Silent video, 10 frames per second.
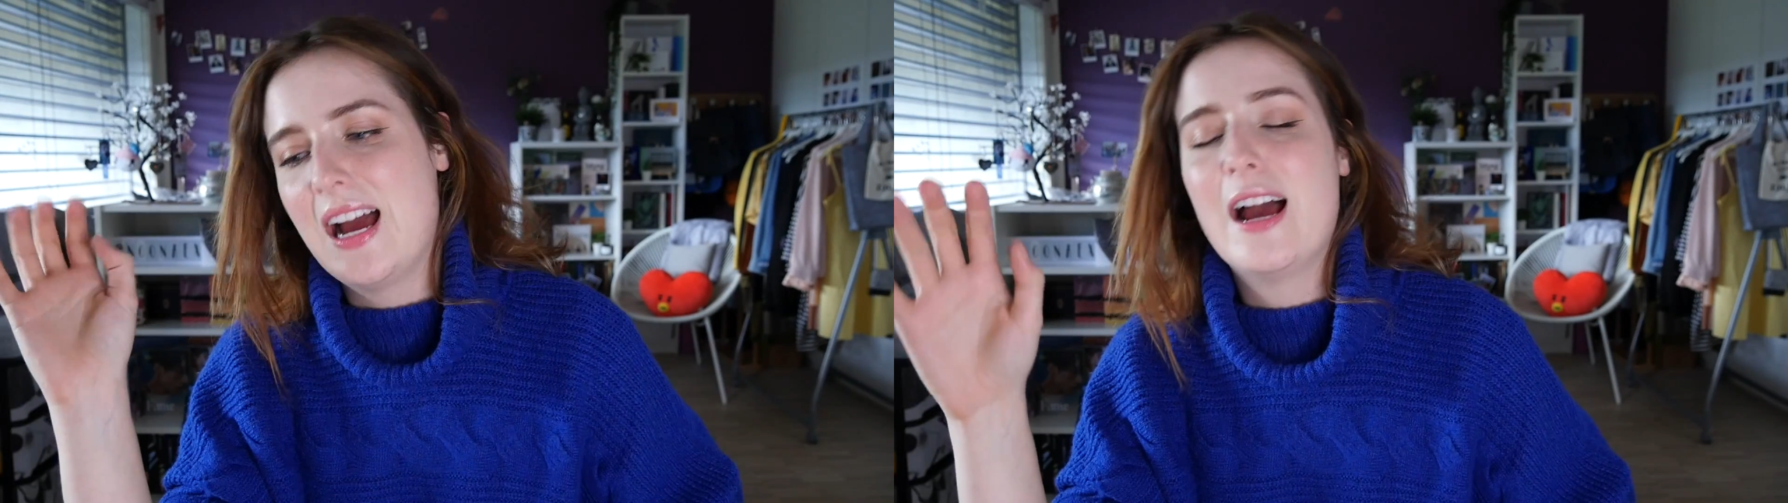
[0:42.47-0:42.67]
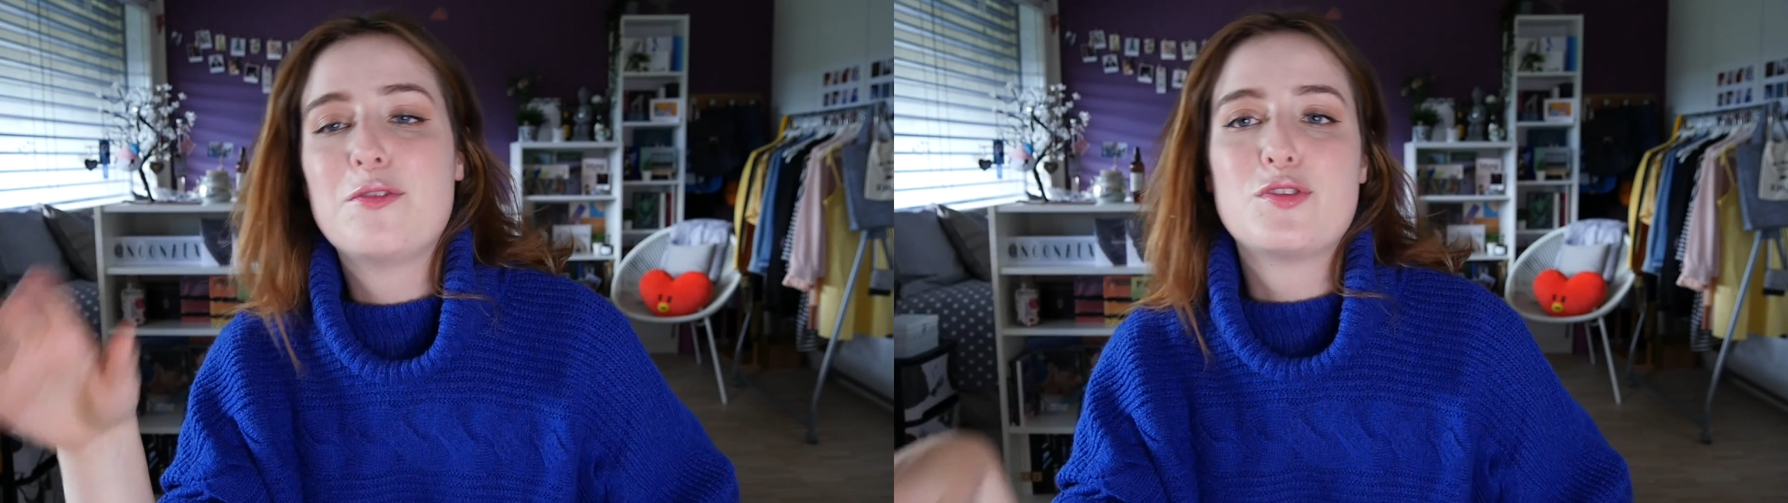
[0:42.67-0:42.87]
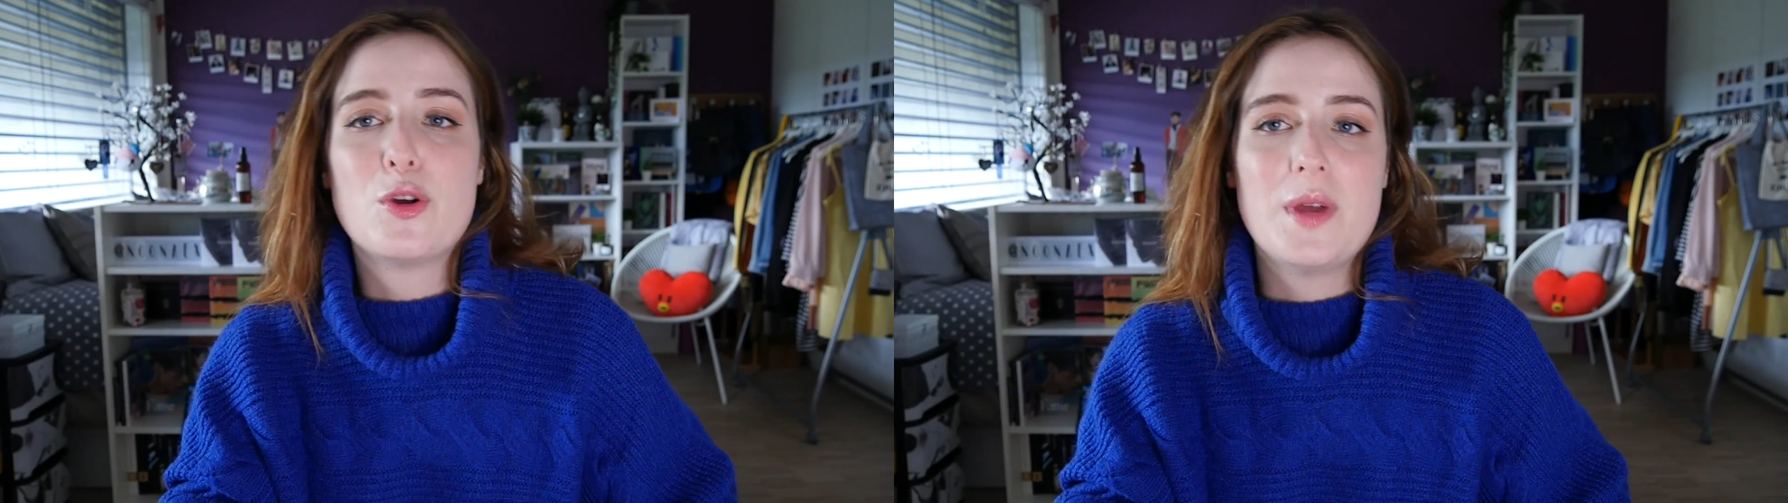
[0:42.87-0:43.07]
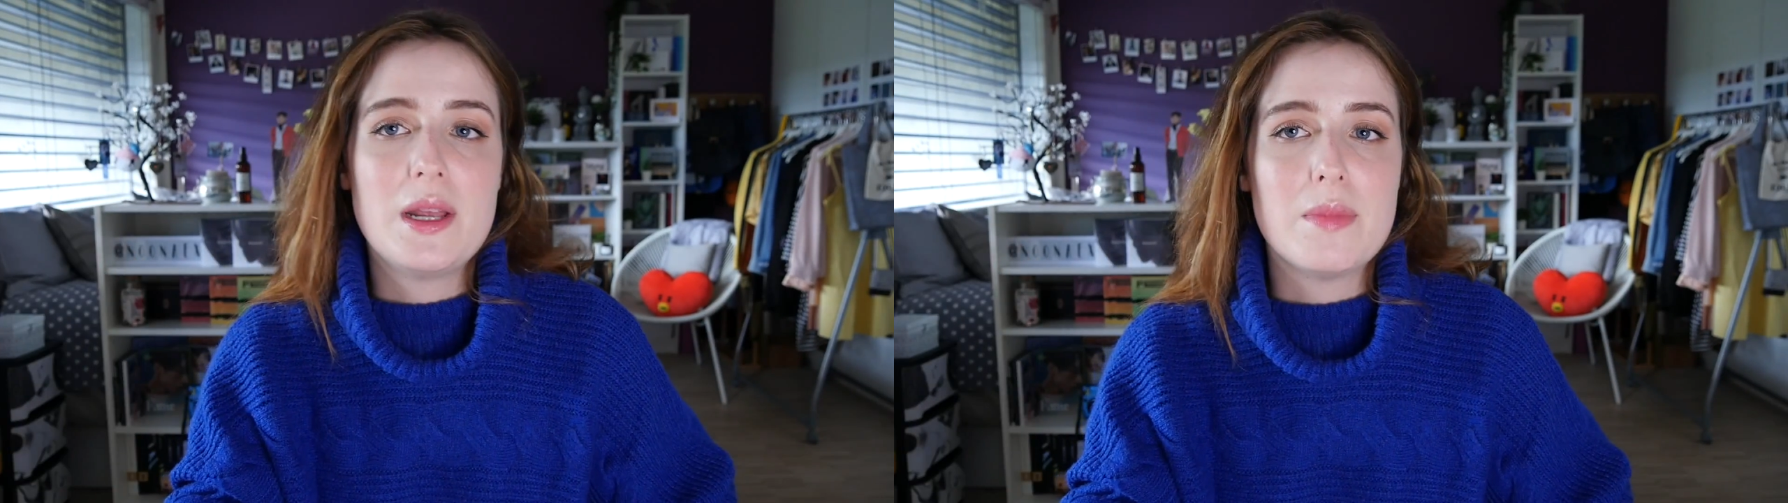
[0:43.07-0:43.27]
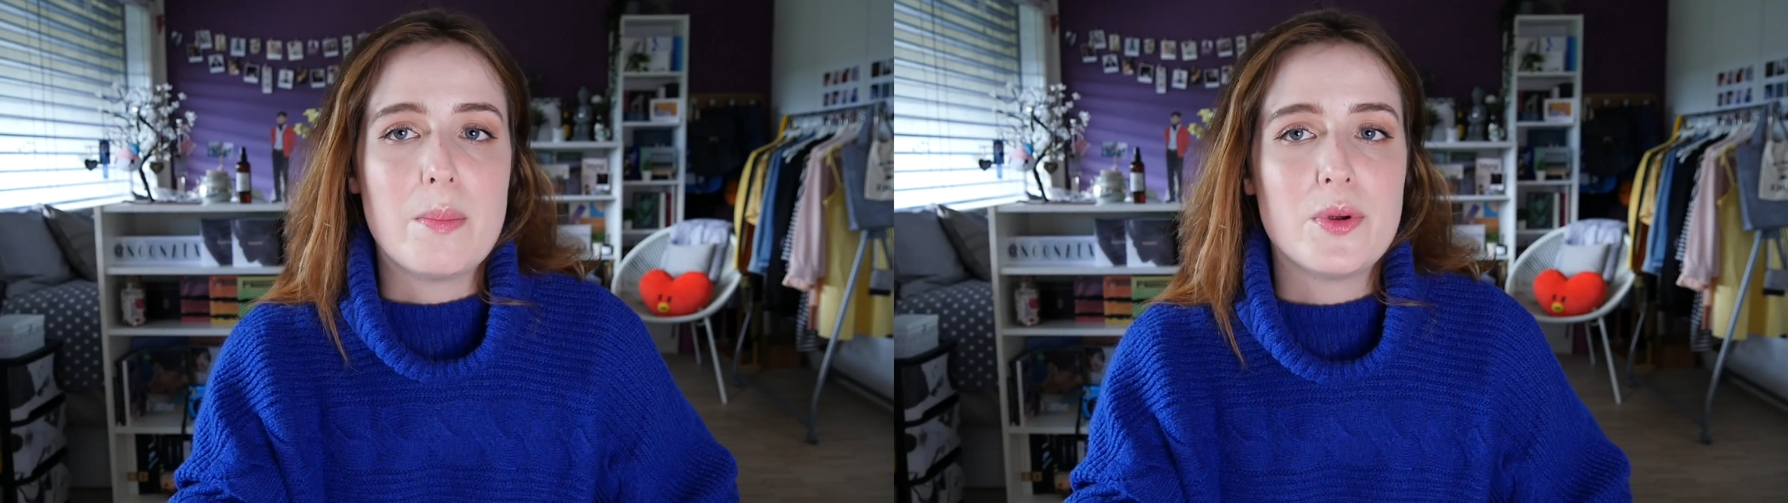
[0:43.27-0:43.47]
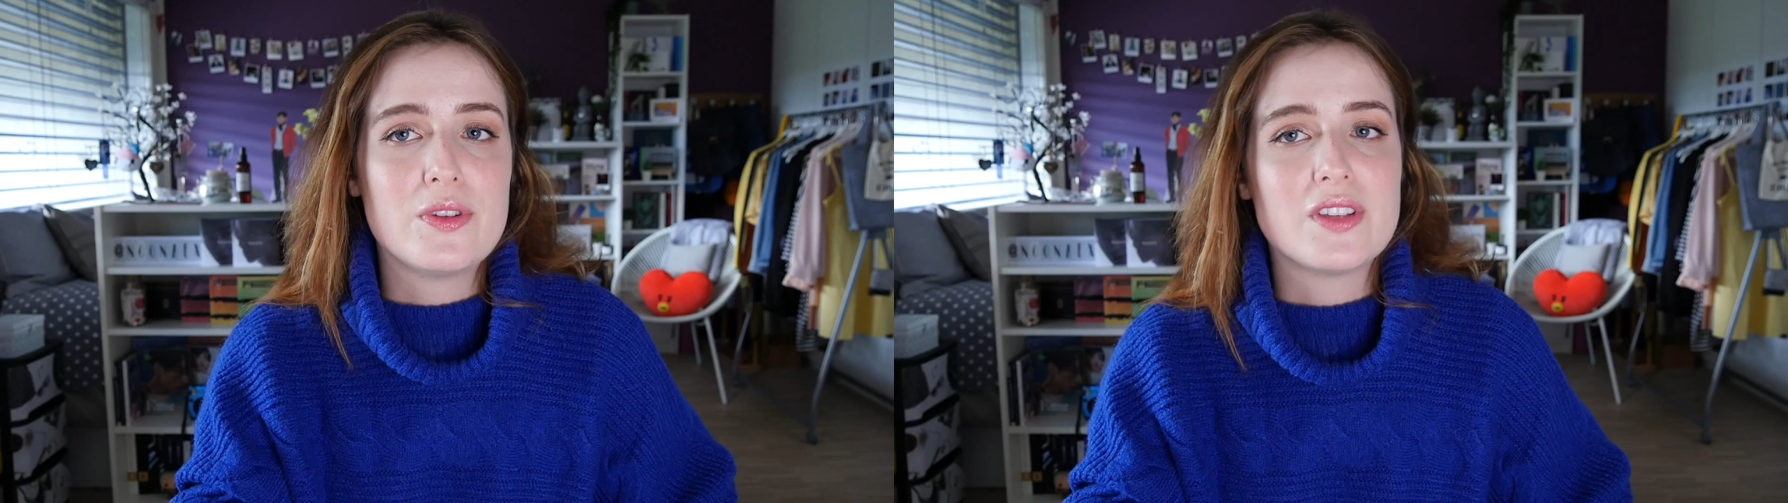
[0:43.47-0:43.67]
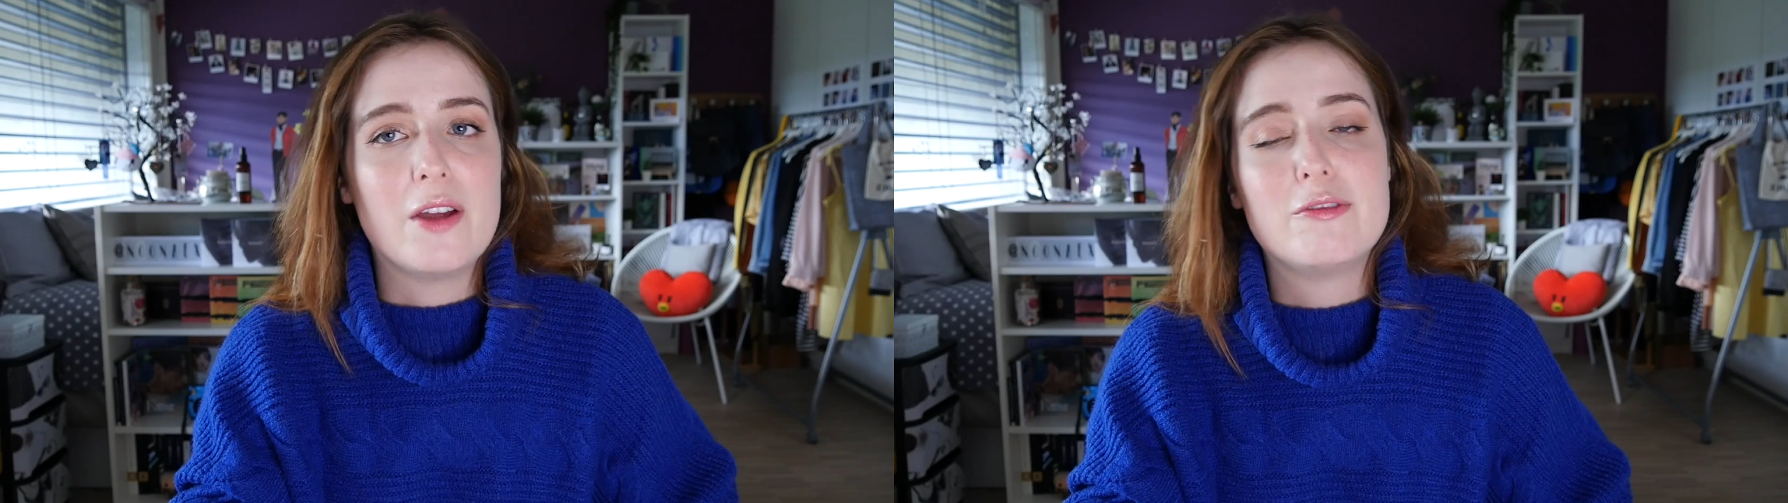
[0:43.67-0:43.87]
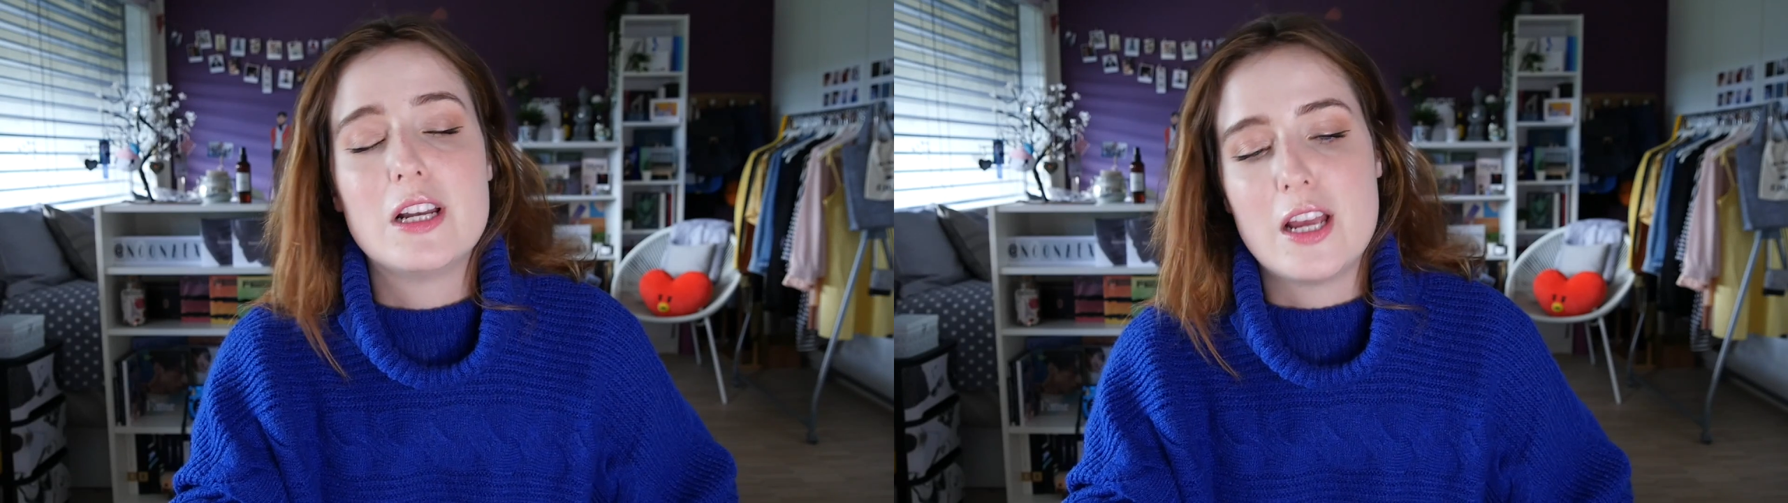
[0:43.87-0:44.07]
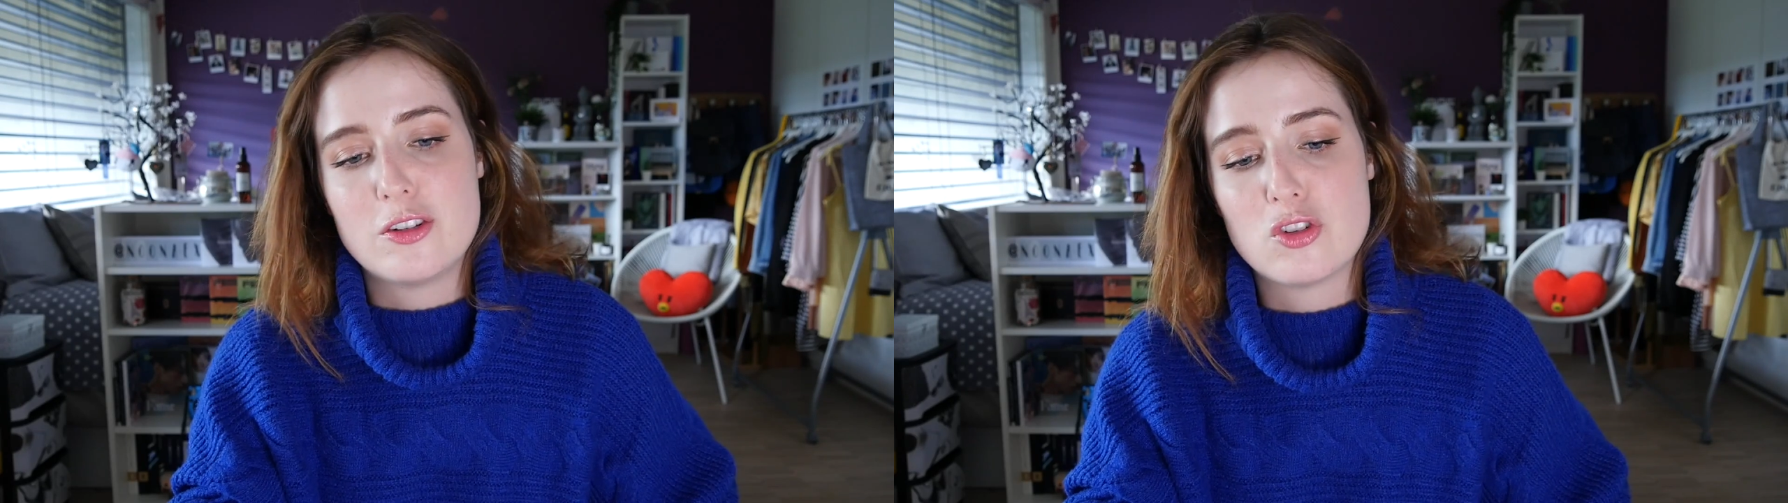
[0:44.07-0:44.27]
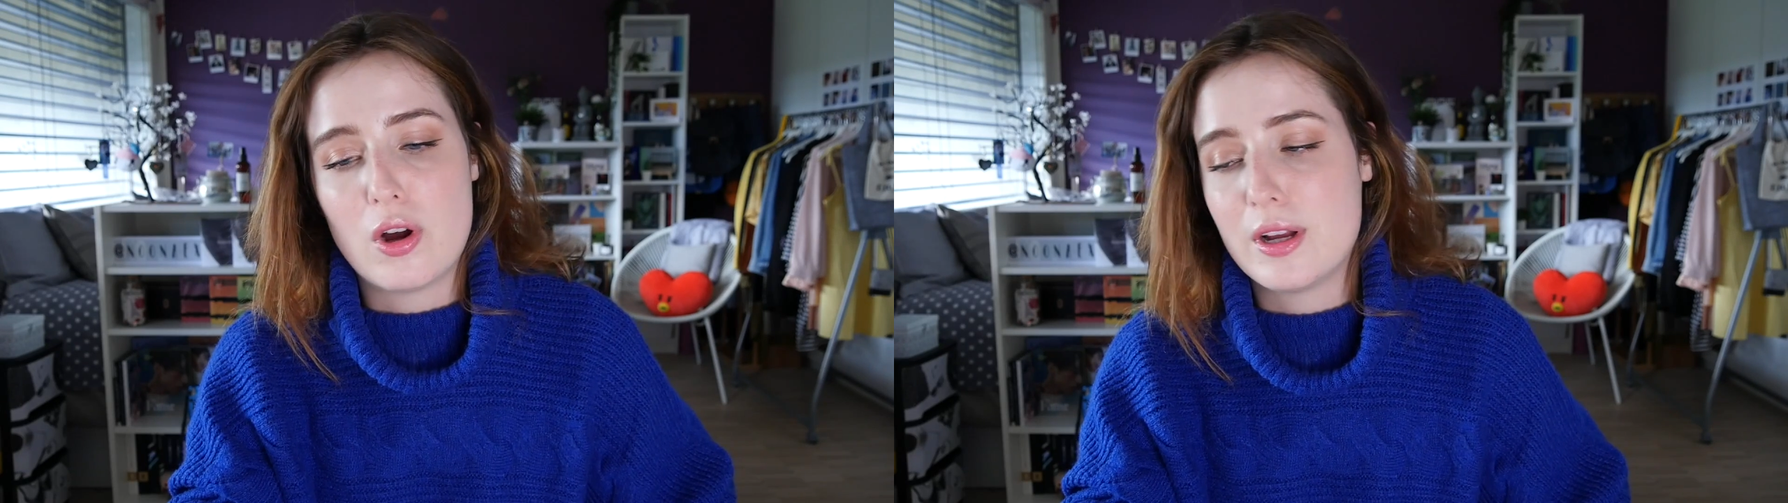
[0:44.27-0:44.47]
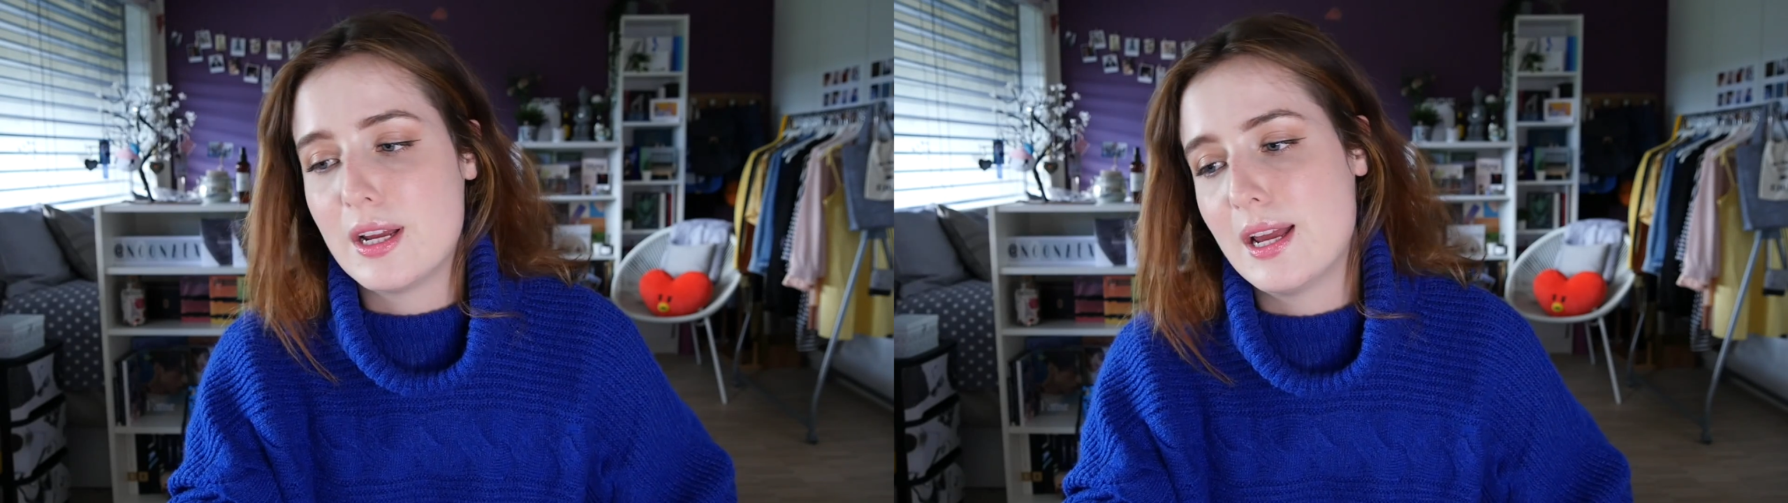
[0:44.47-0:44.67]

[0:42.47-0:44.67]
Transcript: I have so many members I really enjoy